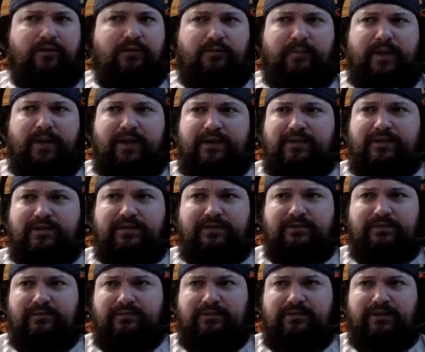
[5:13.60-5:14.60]
made
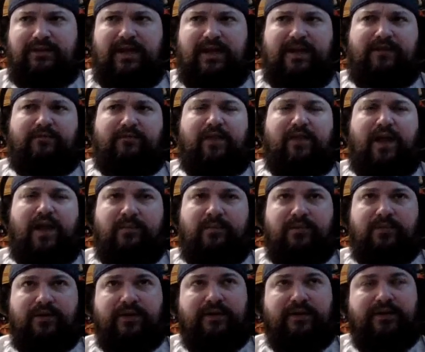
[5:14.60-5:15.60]
its not a
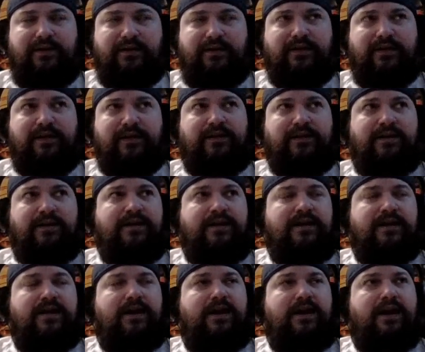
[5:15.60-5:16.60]
flop or anything like that.
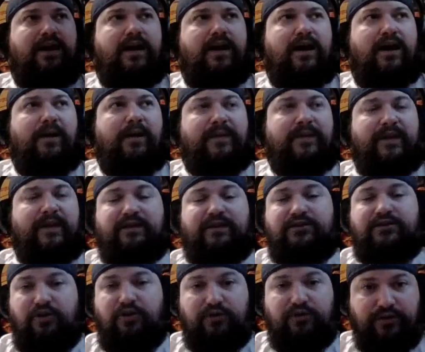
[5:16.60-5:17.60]
And then
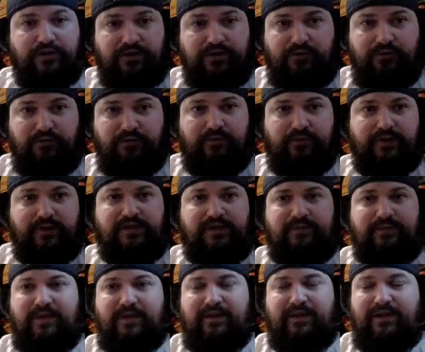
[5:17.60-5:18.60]
Joker 2, which
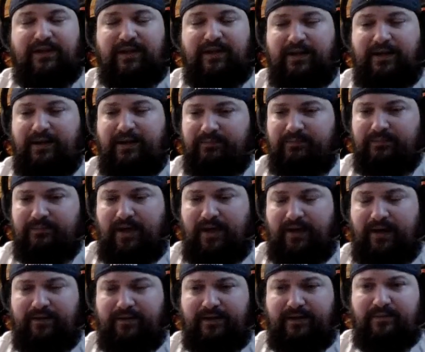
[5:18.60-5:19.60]
has been the
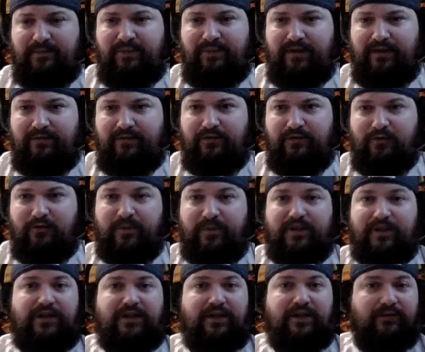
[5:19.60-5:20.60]
highly debated film
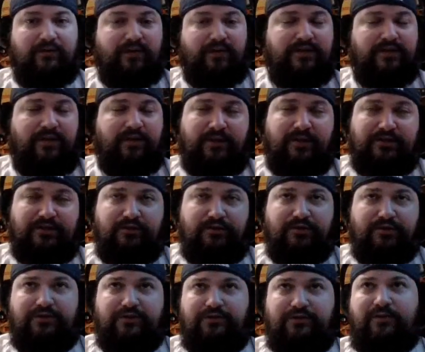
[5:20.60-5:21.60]
of the year. We're going to talk about
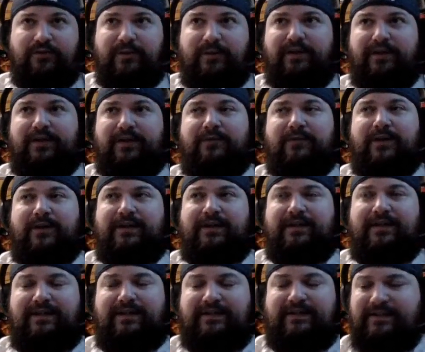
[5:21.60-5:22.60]
Joker 2 a little bit later when I get
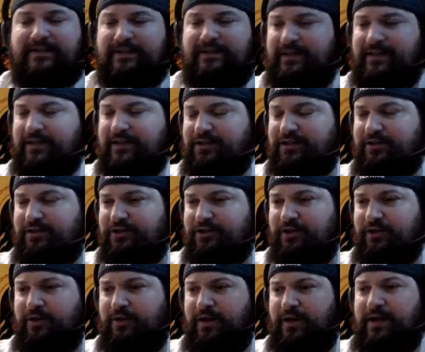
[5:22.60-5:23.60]
to DC section of the
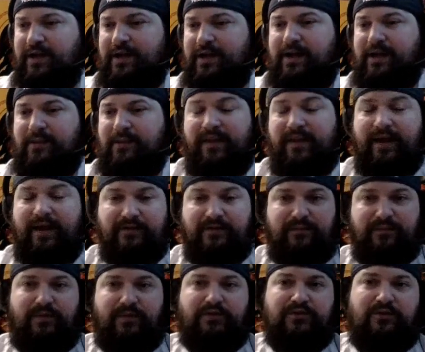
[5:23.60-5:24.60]
show. But that
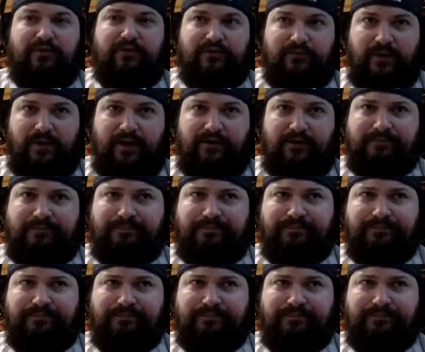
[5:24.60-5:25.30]
was a musical as well